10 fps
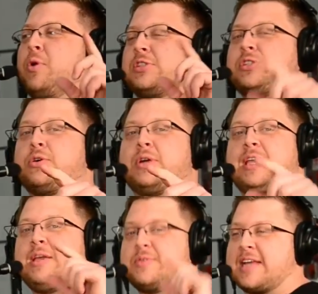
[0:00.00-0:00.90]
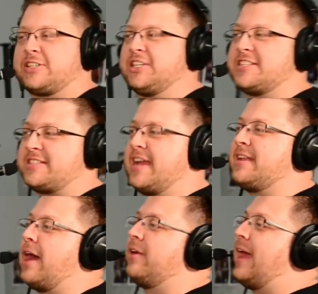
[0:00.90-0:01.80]
Well, so he was actually a
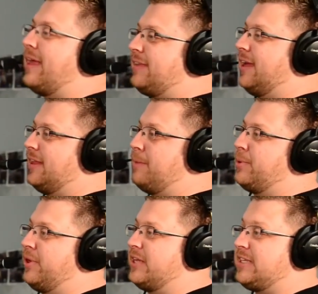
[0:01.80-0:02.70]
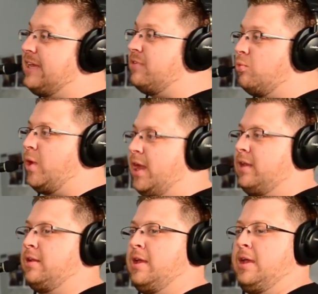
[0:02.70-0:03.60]
standout at the LA Pro Dates. Even
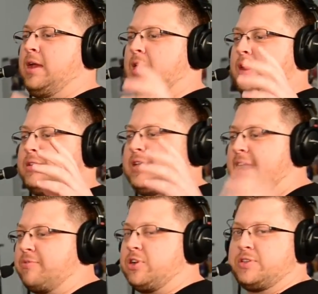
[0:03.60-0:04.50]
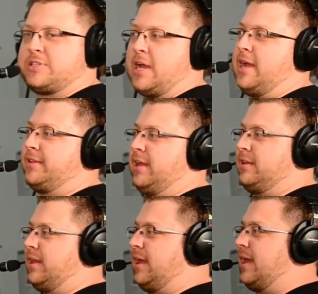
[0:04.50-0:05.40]
when the day after he was signed,
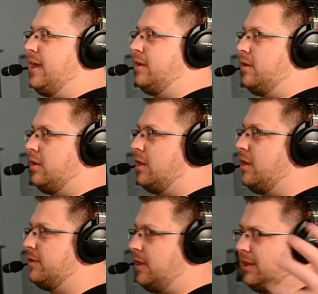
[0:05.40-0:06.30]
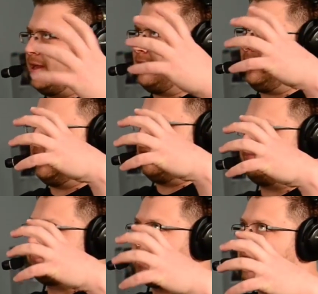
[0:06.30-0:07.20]
they had a lot of
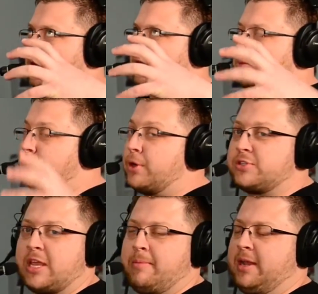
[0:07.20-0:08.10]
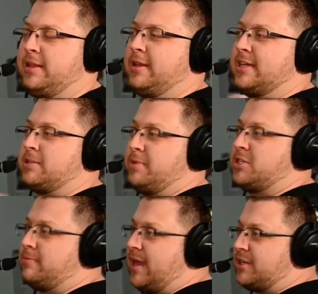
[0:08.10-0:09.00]
the pros came in and did an
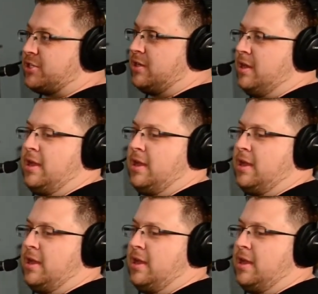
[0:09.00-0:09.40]
exhibition match,